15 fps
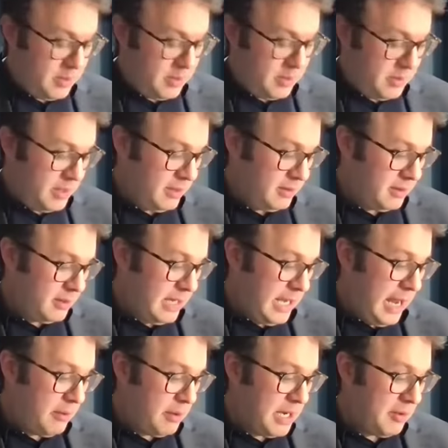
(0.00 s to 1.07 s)
the
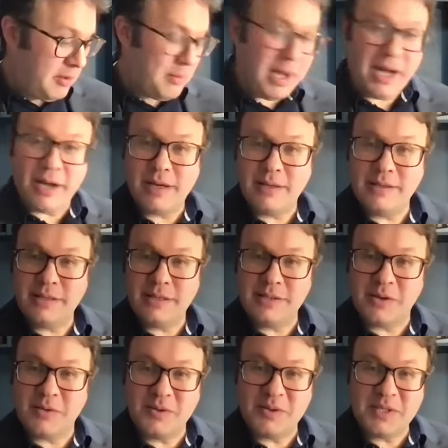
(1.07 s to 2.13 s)
canary down the mine, it's
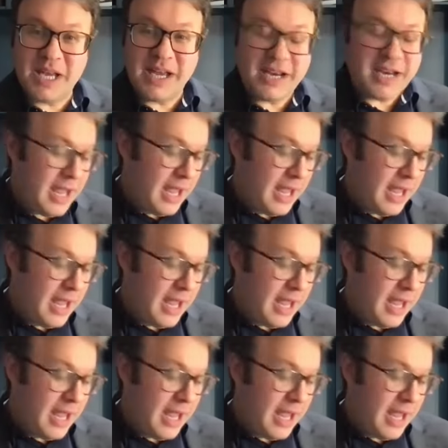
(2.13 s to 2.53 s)
often said.